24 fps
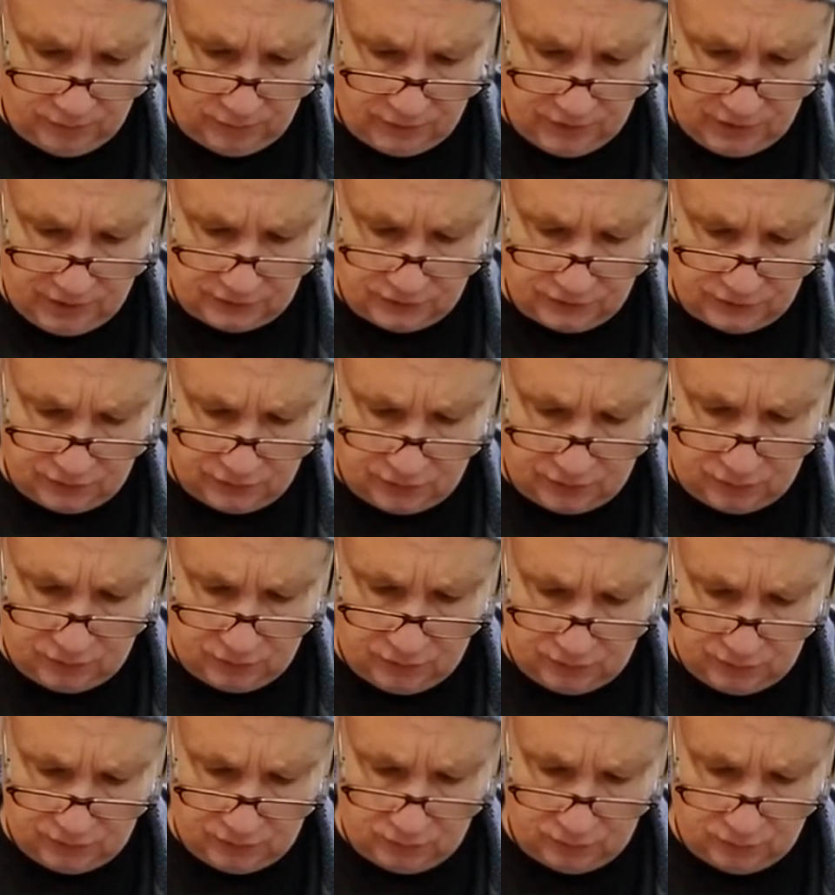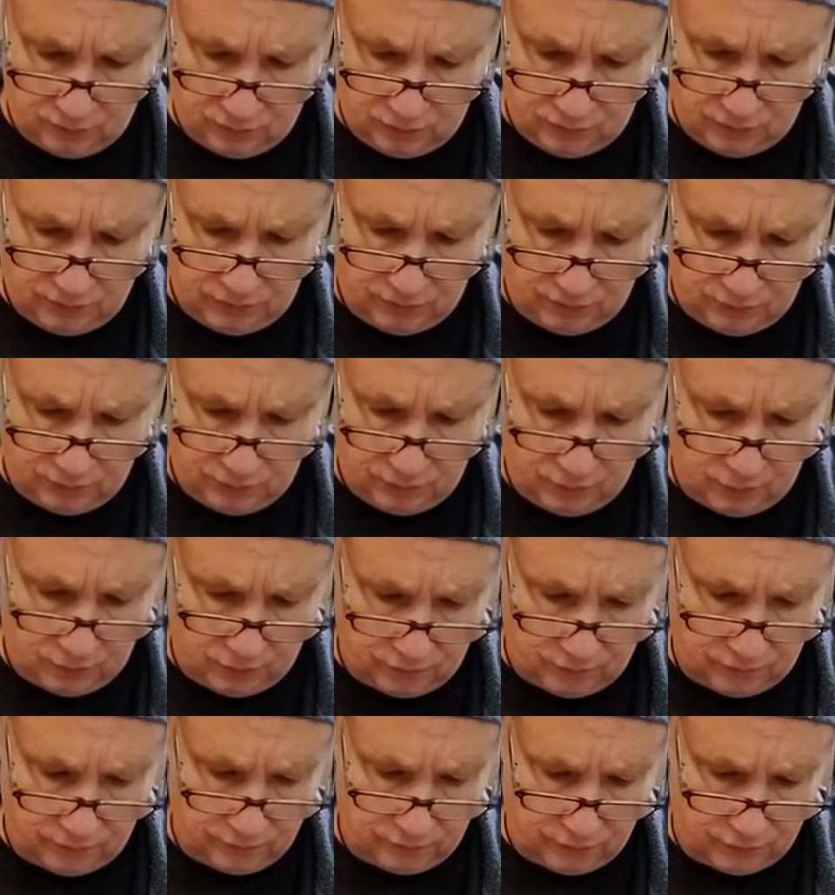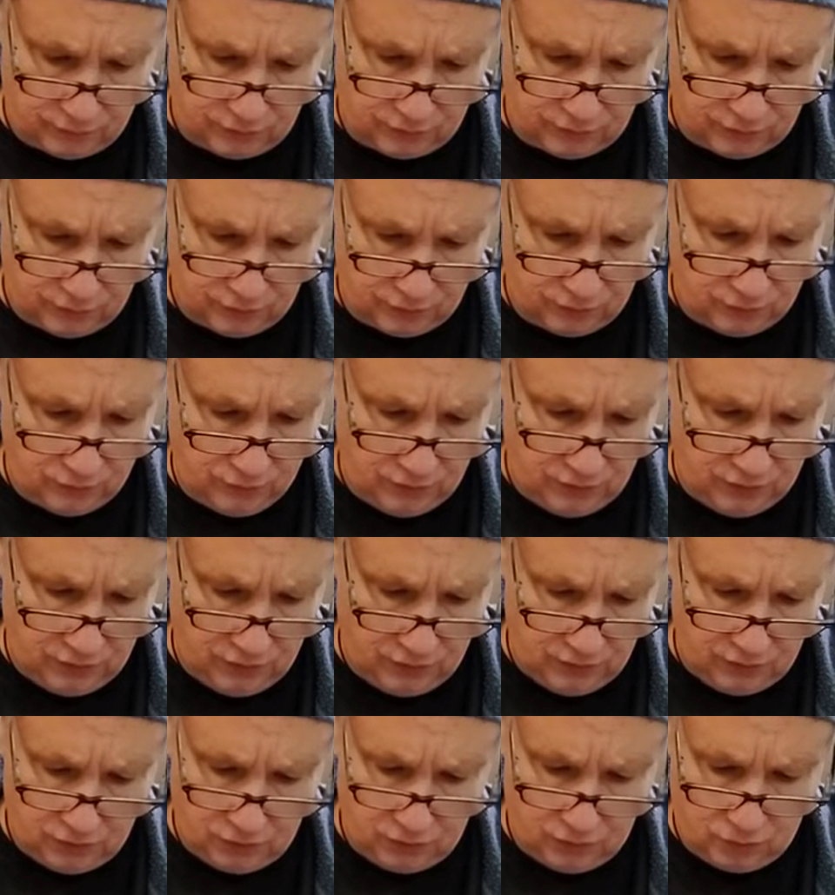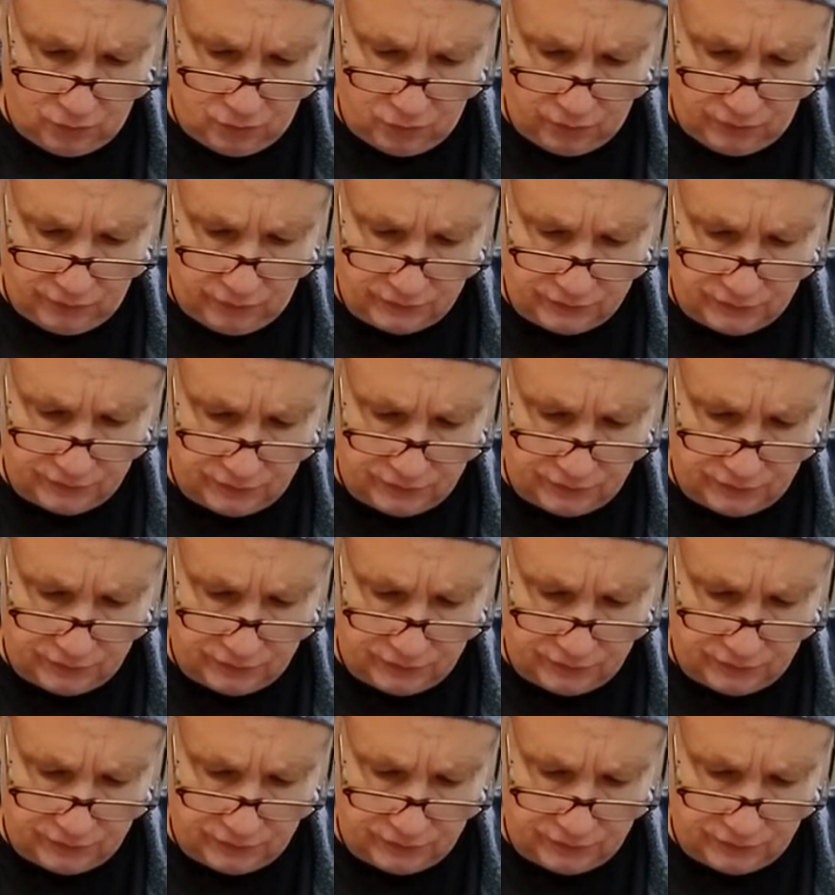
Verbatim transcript: That's going to be really important for you, Aquarius.